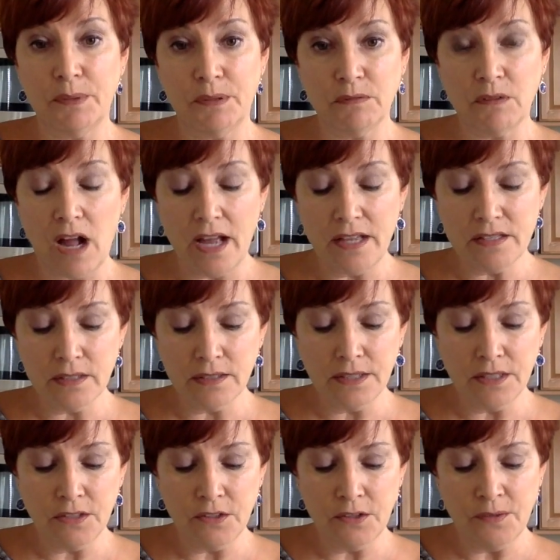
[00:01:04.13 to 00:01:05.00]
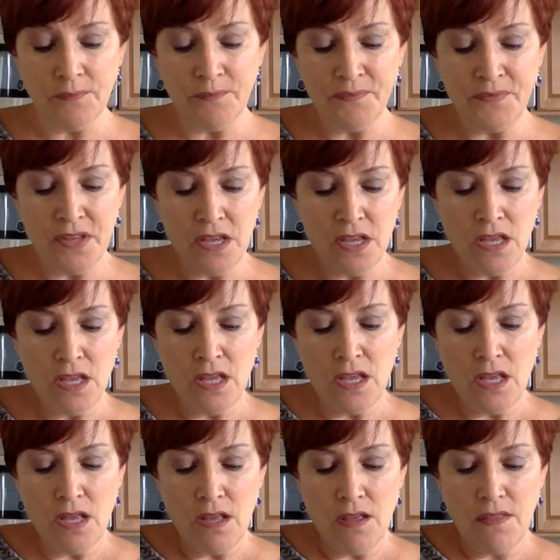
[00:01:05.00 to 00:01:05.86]
it rise a little.
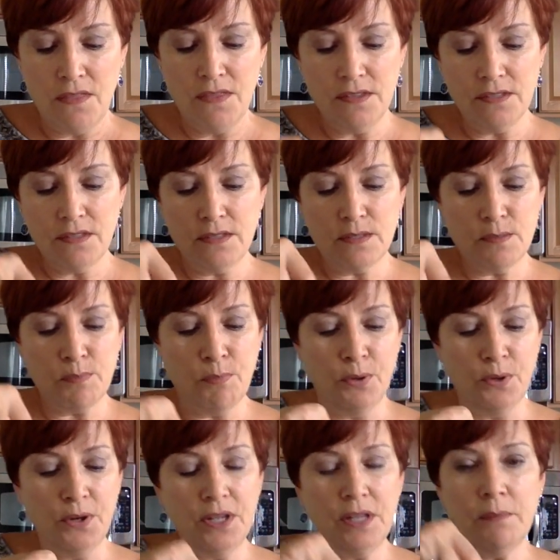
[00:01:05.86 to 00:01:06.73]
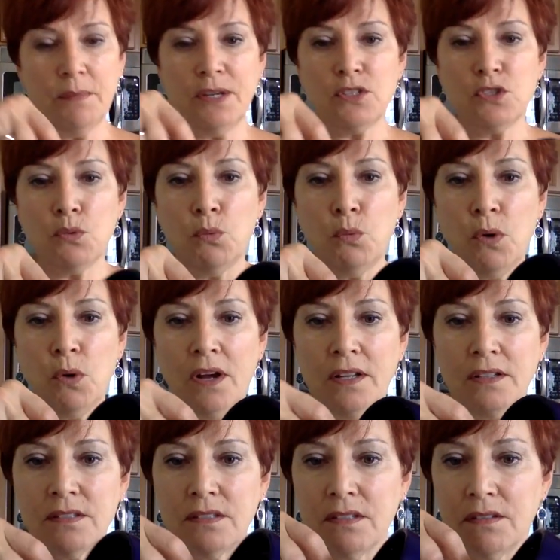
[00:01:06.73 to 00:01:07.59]
This is pretty much
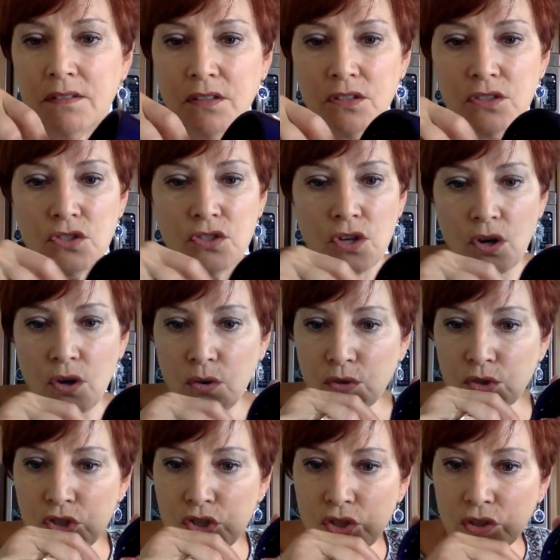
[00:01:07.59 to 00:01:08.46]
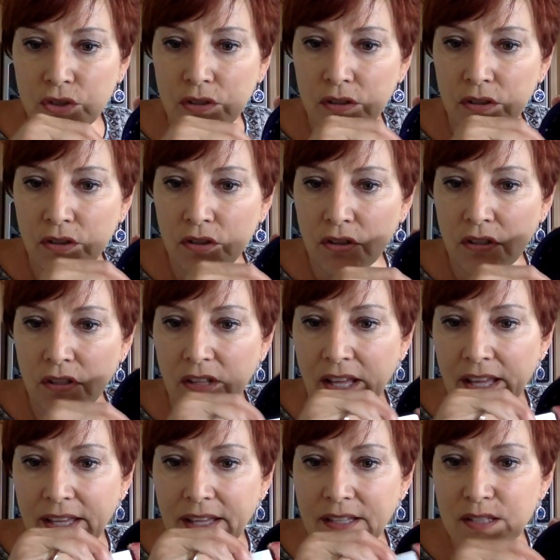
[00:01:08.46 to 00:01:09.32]
what the dough should look
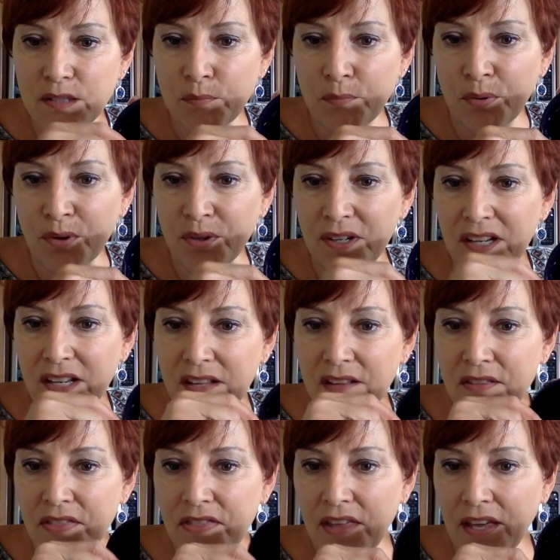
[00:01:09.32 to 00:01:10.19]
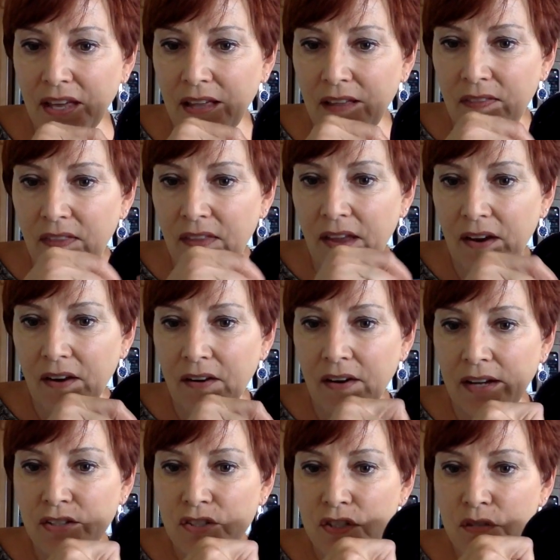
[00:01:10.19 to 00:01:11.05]
like. It's pretty thick in there.
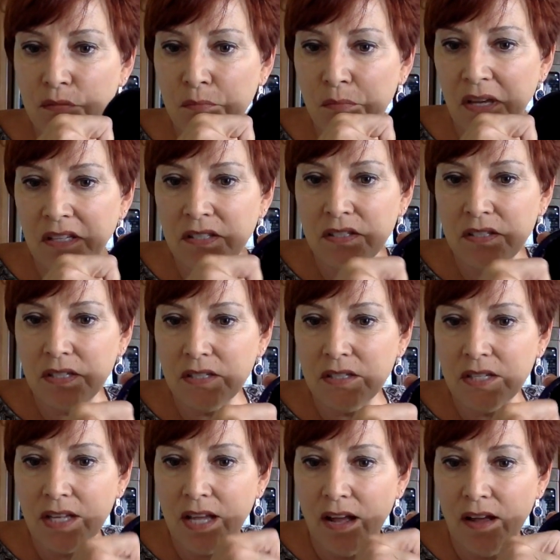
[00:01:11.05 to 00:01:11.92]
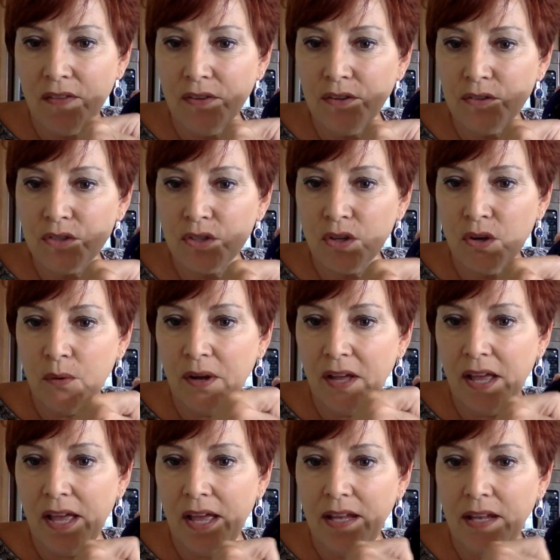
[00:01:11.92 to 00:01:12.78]
I just mixed it together to go
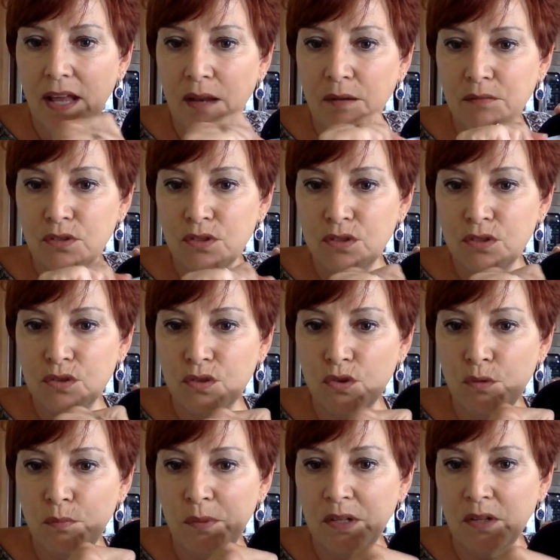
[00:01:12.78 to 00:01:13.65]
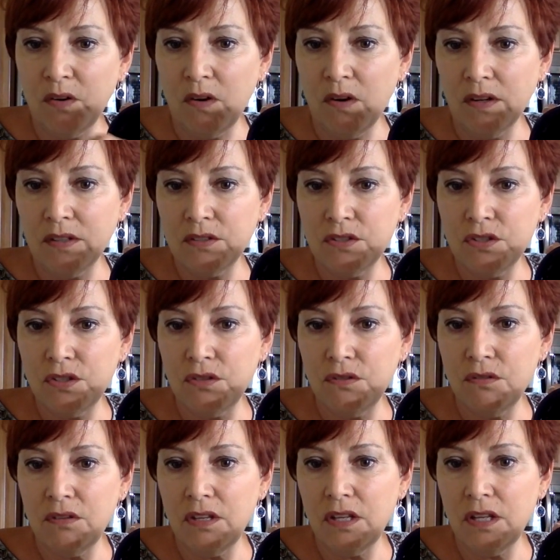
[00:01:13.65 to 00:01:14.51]
ahead and scoop it
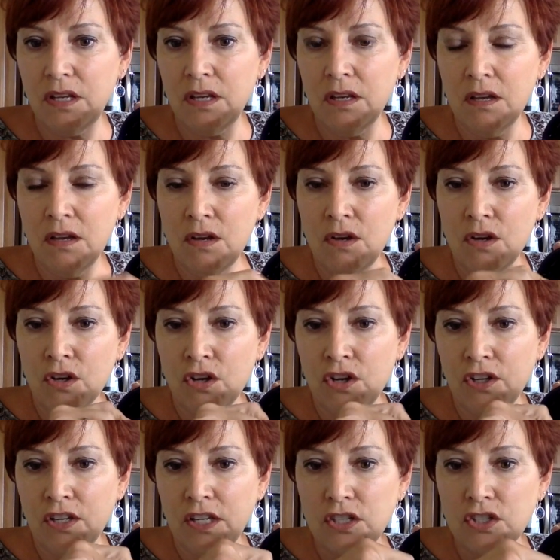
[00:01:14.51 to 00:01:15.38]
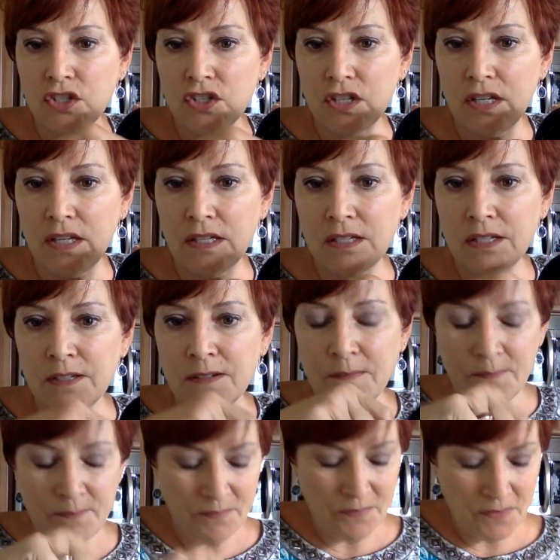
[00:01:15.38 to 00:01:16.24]
onto the cookie sheet.
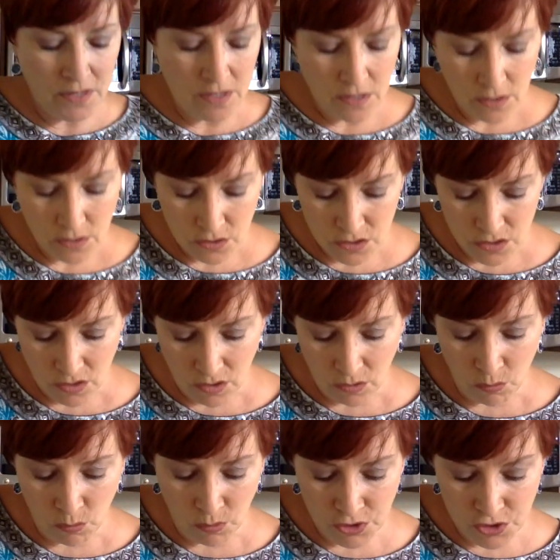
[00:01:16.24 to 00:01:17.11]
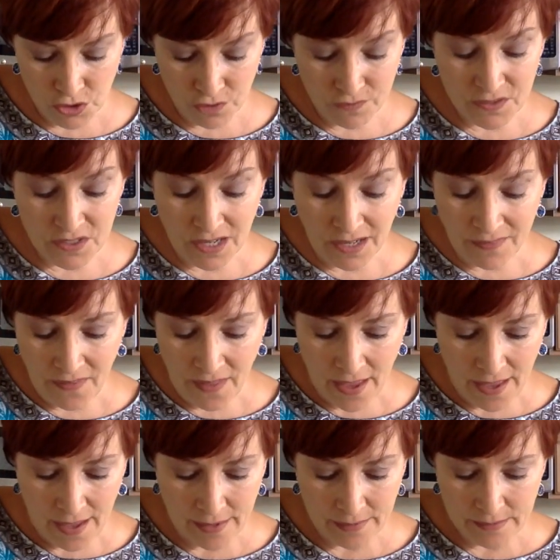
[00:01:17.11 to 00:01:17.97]
So once you've done
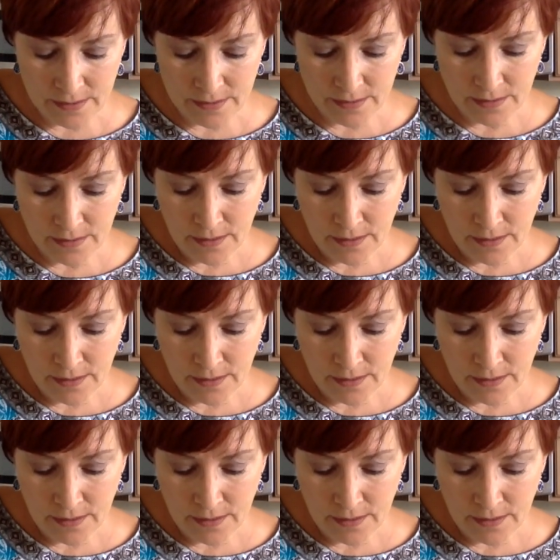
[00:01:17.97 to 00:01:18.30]
that,